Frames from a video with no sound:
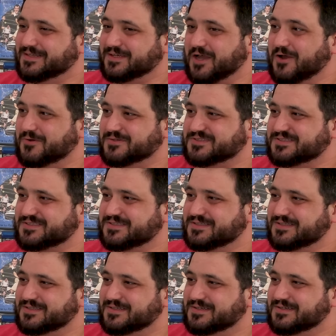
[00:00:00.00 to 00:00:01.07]
The ghosts.
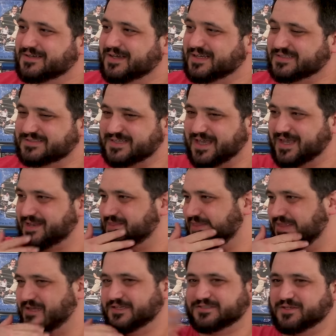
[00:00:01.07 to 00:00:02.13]
And it said,
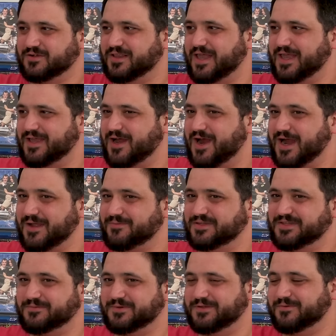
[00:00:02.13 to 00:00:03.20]
because they're like, all right, we
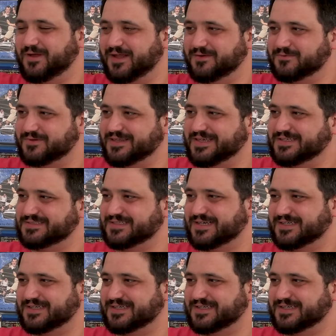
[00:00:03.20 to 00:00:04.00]
did what you want, release